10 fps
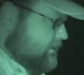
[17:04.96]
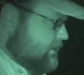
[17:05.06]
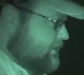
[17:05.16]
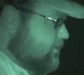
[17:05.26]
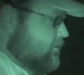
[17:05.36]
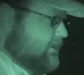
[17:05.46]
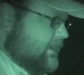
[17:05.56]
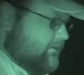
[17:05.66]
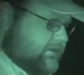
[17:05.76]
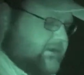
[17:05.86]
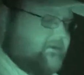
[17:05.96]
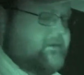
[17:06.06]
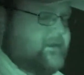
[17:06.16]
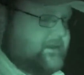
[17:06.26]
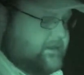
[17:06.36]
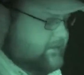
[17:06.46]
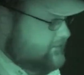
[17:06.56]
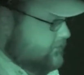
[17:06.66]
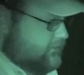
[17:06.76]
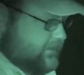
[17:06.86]
get going down here, it's
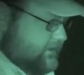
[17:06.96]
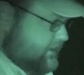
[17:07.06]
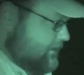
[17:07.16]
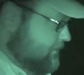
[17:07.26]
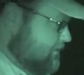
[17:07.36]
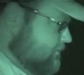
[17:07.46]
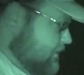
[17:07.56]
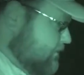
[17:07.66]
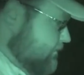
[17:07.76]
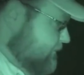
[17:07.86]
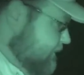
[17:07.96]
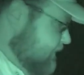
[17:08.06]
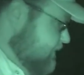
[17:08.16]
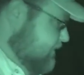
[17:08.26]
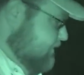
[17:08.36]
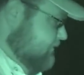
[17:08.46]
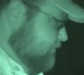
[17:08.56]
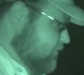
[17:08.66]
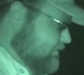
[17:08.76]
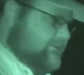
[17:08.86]
only going to keep getting better.
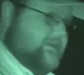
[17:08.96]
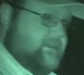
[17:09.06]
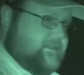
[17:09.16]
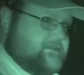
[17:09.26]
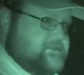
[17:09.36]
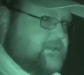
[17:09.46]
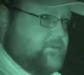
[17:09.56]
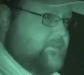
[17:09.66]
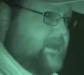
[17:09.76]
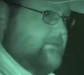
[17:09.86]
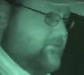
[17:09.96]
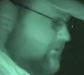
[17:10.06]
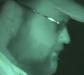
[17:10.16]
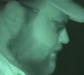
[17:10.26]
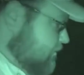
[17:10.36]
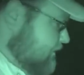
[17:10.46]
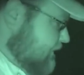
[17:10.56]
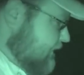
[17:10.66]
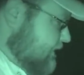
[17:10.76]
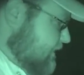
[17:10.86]
So once again, ladies and gentlemen, my name is Tony
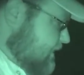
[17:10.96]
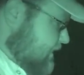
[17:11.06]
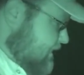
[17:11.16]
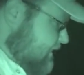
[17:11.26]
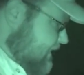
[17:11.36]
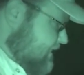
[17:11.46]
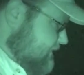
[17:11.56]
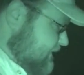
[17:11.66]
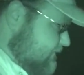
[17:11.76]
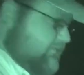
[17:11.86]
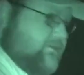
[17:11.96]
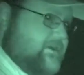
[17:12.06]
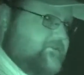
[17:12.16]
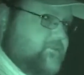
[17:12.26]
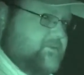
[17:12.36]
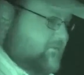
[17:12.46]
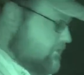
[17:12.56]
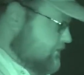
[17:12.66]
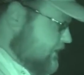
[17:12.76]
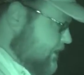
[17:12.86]
Krizak. That is it for us from
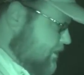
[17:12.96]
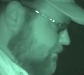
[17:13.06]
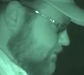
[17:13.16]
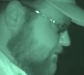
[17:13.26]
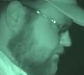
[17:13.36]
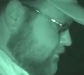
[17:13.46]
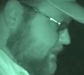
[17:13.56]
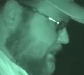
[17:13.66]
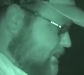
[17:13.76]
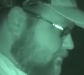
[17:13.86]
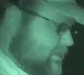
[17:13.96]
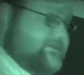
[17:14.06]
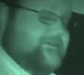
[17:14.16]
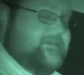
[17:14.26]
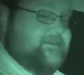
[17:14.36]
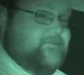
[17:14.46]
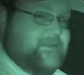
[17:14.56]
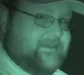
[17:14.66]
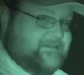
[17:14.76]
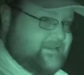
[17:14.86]
Diversity Harbor. We can't wait to see you
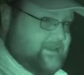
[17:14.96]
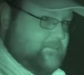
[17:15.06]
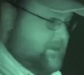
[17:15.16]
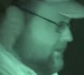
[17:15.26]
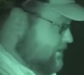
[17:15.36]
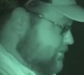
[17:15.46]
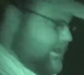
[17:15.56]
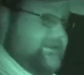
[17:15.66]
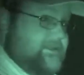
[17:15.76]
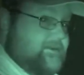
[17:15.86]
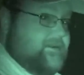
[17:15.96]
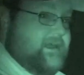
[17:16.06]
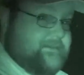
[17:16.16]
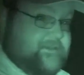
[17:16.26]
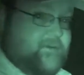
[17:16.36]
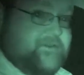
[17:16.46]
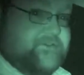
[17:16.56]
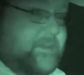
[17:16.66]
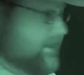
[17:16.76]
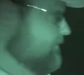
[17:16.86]
next time, right here on Tony's
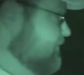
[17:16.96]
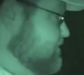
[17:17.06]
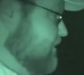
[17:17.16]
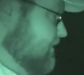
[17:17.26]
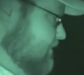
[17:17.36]
Spot on Fishing.